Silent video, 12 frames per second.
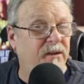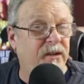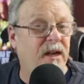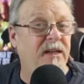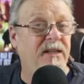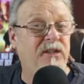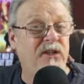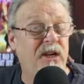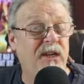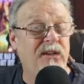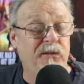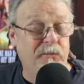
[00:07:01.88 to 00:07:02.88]
decide to
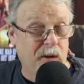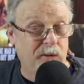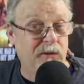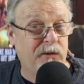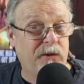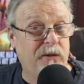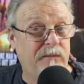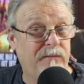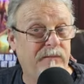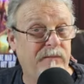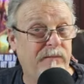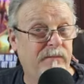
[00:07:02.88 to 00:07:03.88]
change your poster.
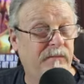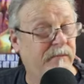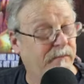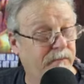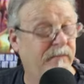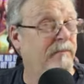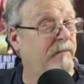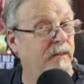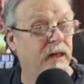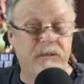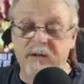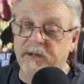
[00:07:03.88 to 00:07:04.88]

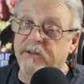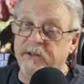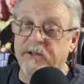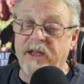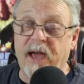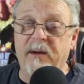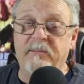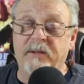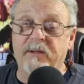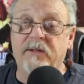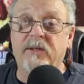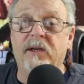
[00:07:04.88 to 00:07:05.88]
I mean, this just
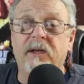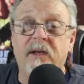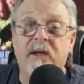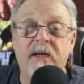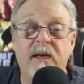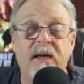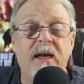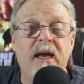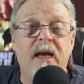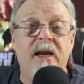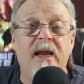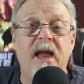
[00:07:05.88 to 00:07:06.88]
happens.
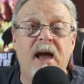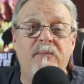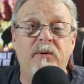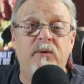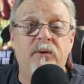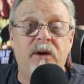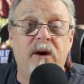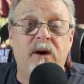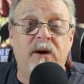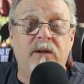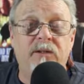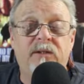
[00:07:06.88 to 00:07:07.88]
And it happened with
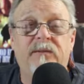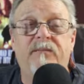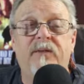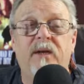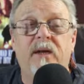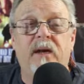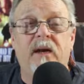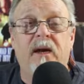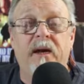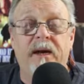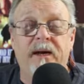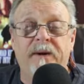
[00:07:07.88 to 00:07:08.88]
ours.
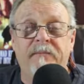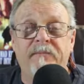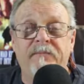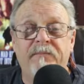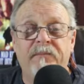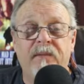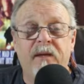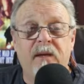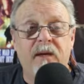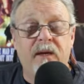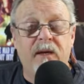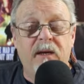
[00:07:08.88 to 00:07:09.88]
In
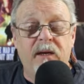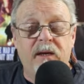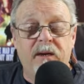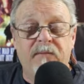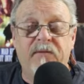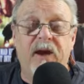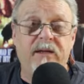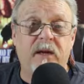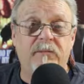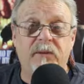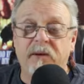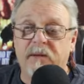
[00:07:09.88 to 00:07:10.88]
fact,
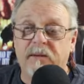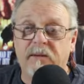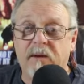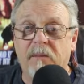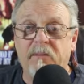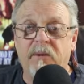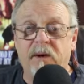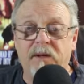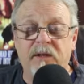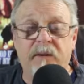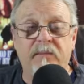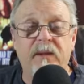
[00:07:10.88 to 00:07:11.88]
I'll put
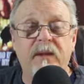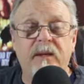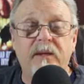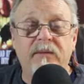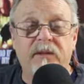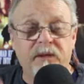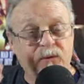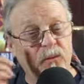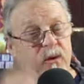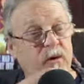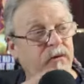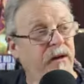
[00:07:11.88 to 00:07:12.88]
ours up. This
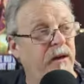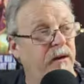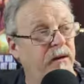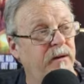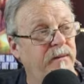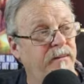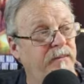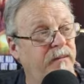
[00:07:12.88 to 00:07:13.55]
one over here